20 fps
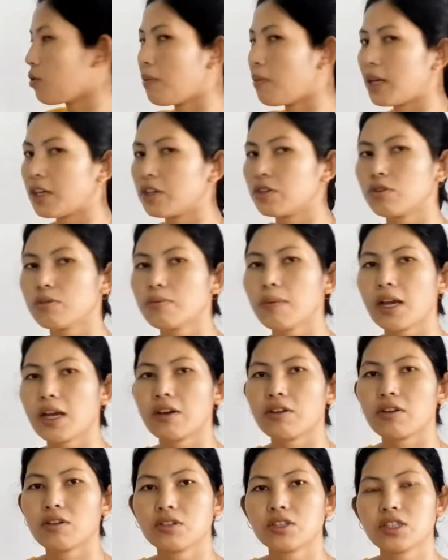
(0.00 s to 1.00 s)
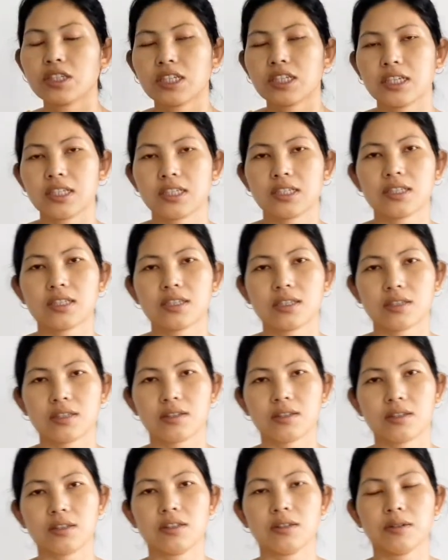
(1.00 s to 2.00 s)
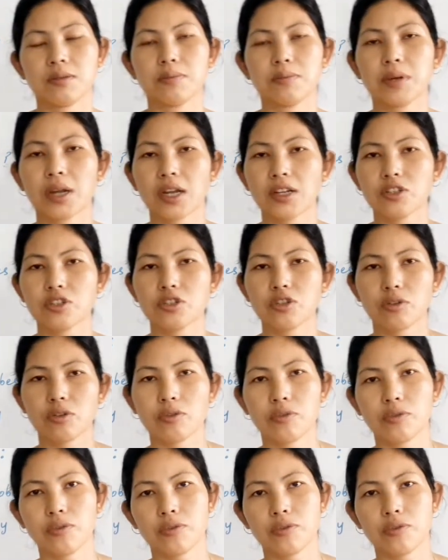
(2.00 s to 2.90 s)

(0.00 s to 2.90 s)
microbiology is the branch of